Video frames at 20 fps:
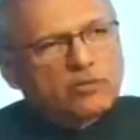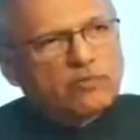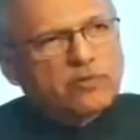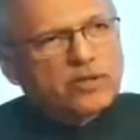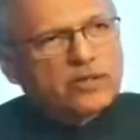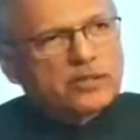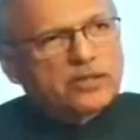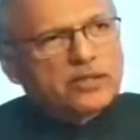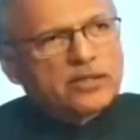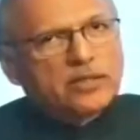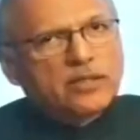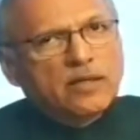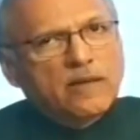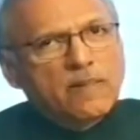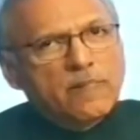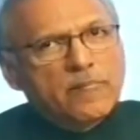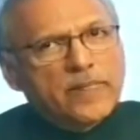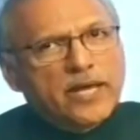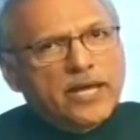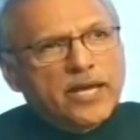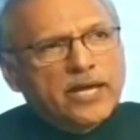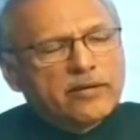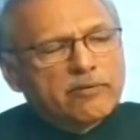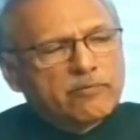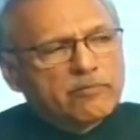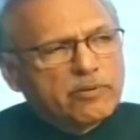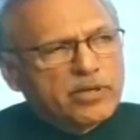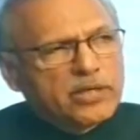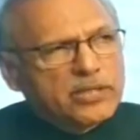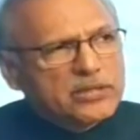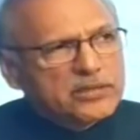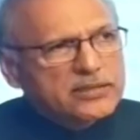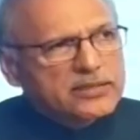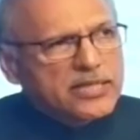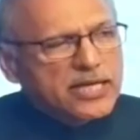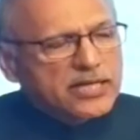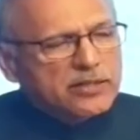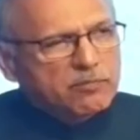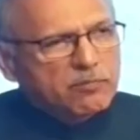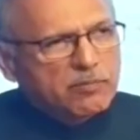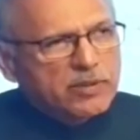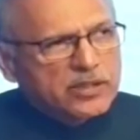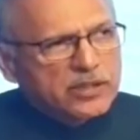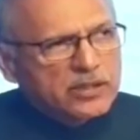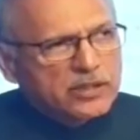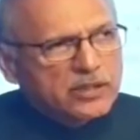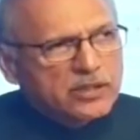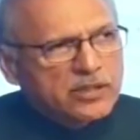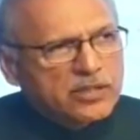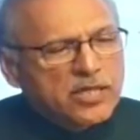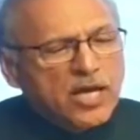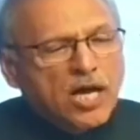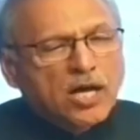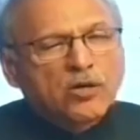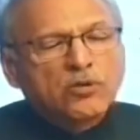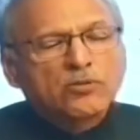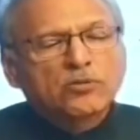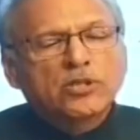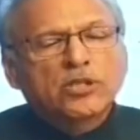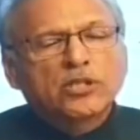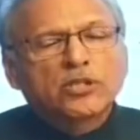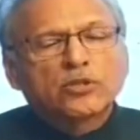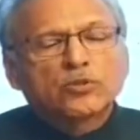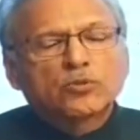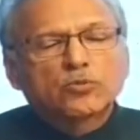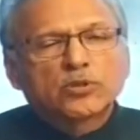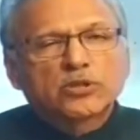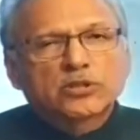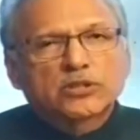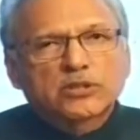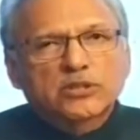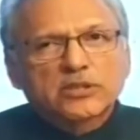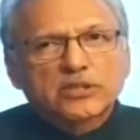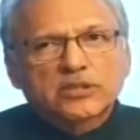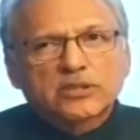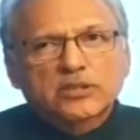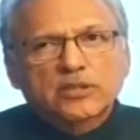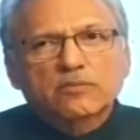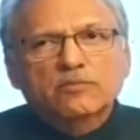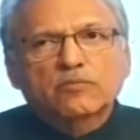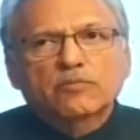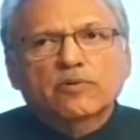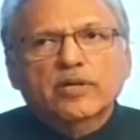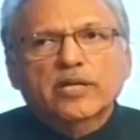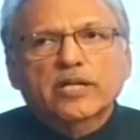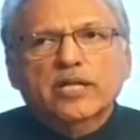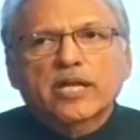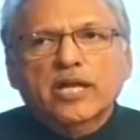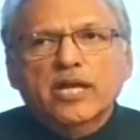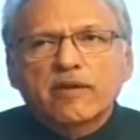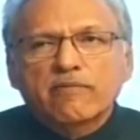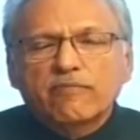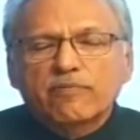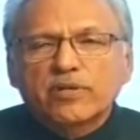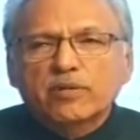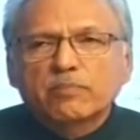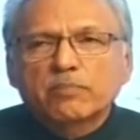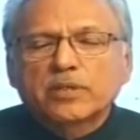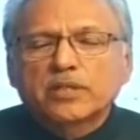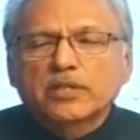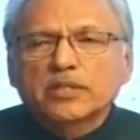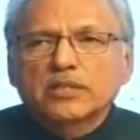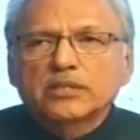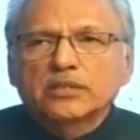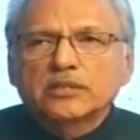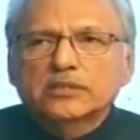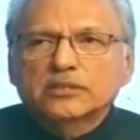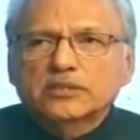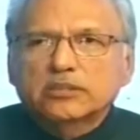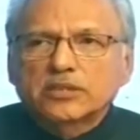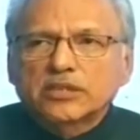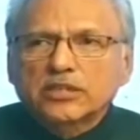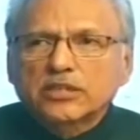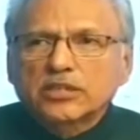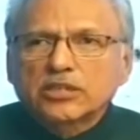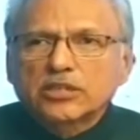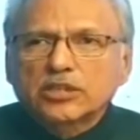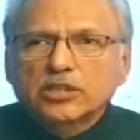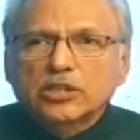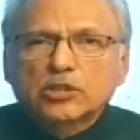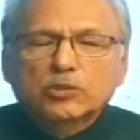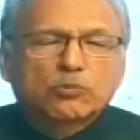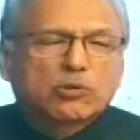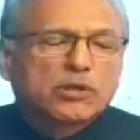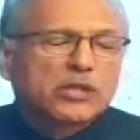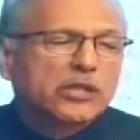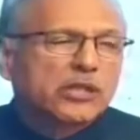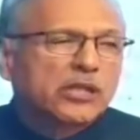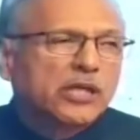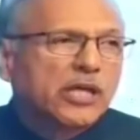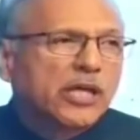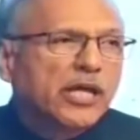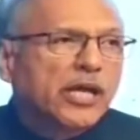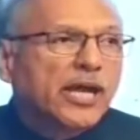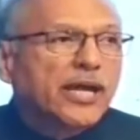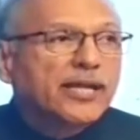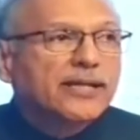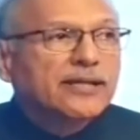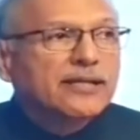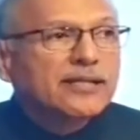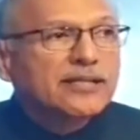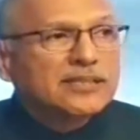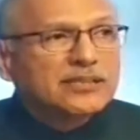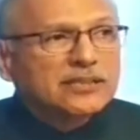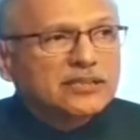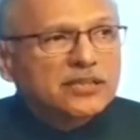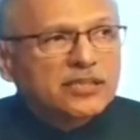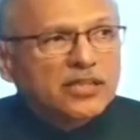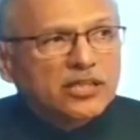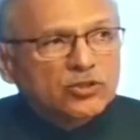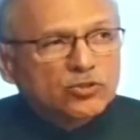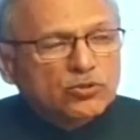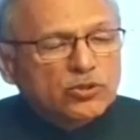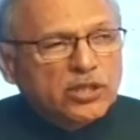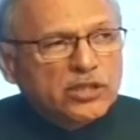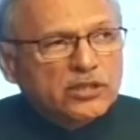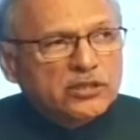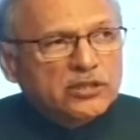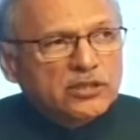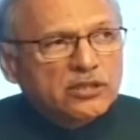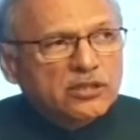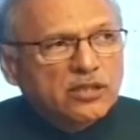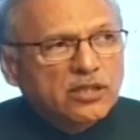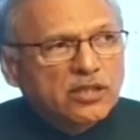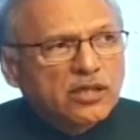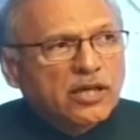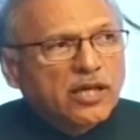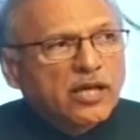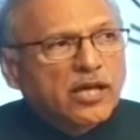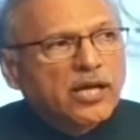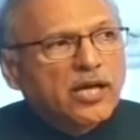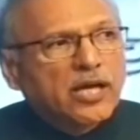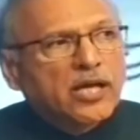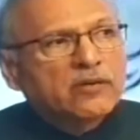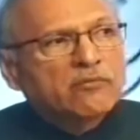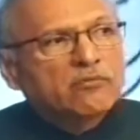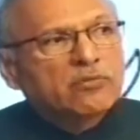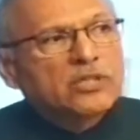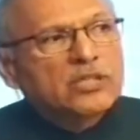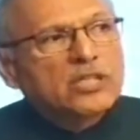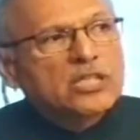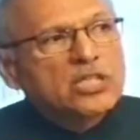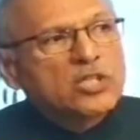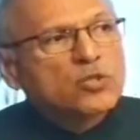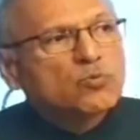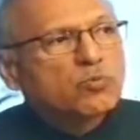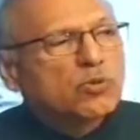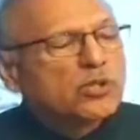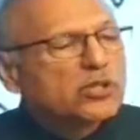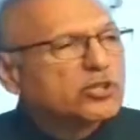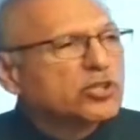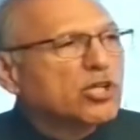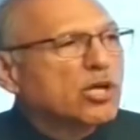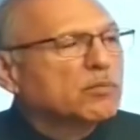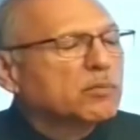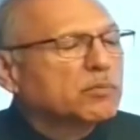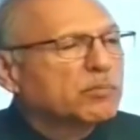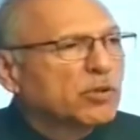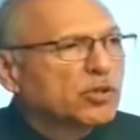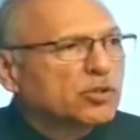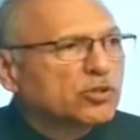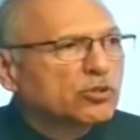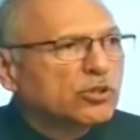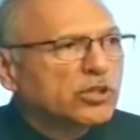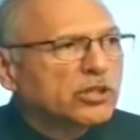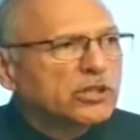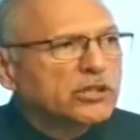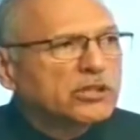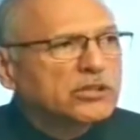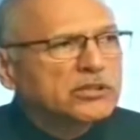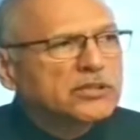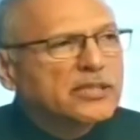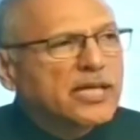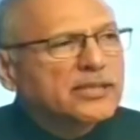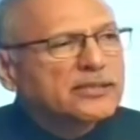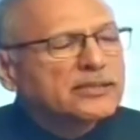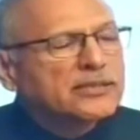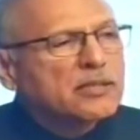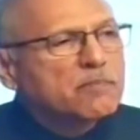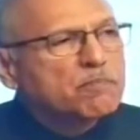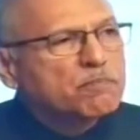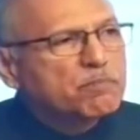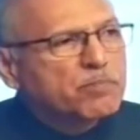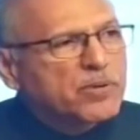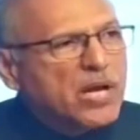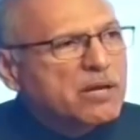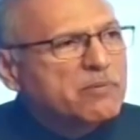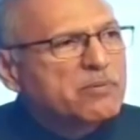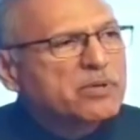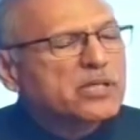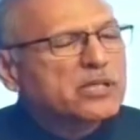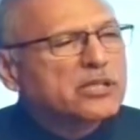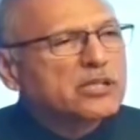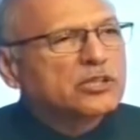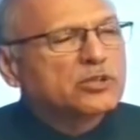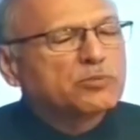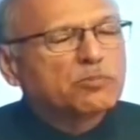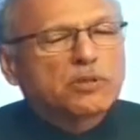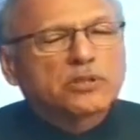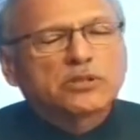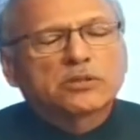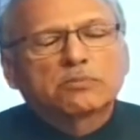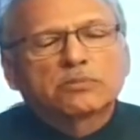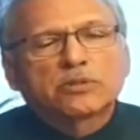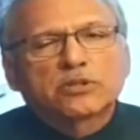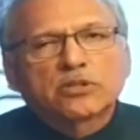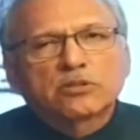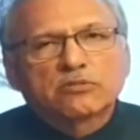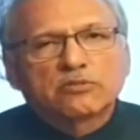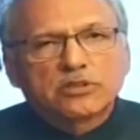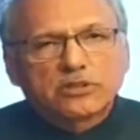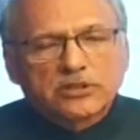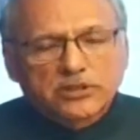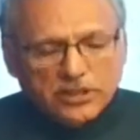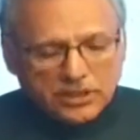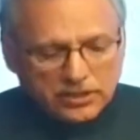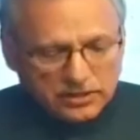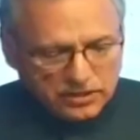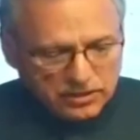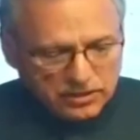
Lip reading: wealthy and brings that money down into a system where everybody is treated equally, at least in education and with equal job opportunities. That's the primary responsibility of the state.